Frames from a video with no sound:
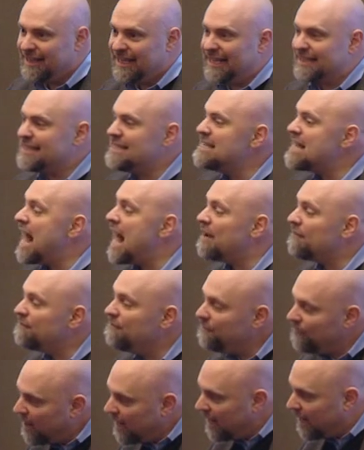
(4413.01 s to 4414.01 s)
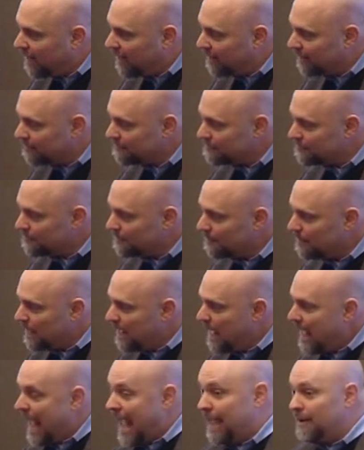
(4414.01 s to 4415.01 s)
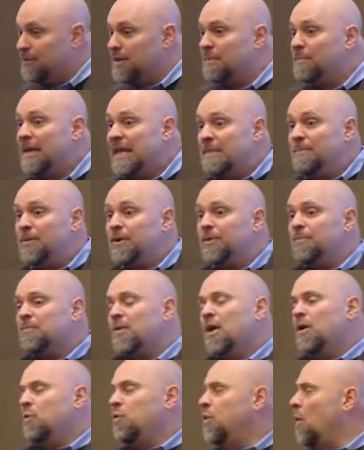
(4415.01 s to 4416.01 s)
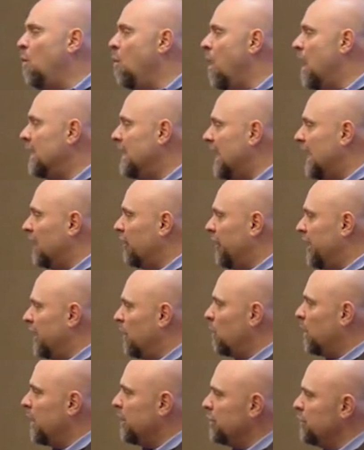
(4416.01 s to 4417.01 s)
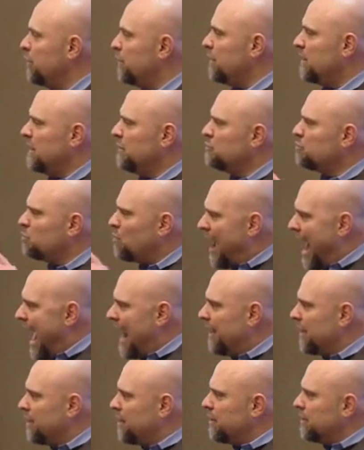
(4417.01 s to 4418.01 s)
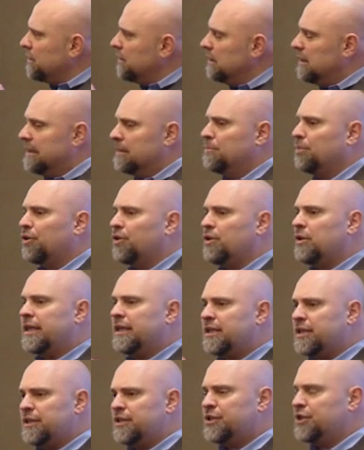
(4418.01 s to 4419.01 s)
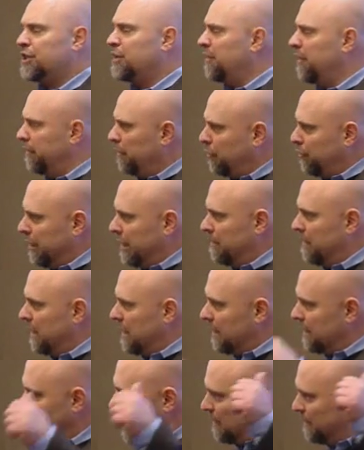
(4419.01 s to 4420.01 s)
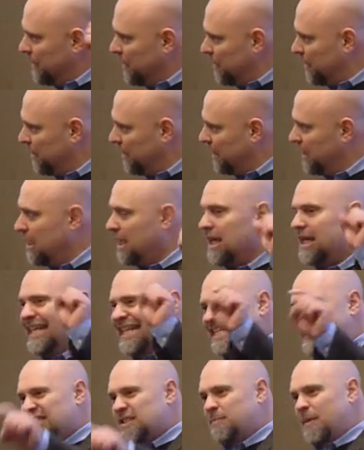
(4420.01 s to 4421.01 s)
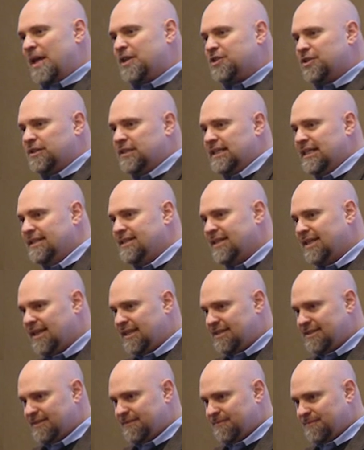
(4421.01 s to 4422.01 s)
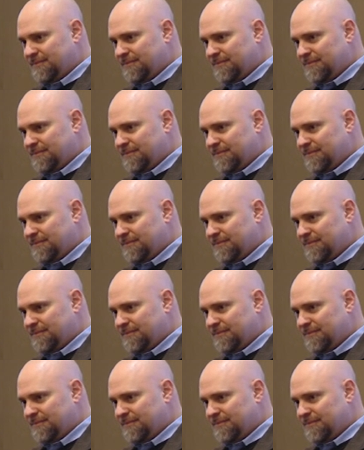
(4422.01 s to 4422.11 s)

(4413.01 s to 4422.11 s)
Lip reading: It's not fair. And the one area where you see radical liberal and conservative agreement on Common Core is special needs kids.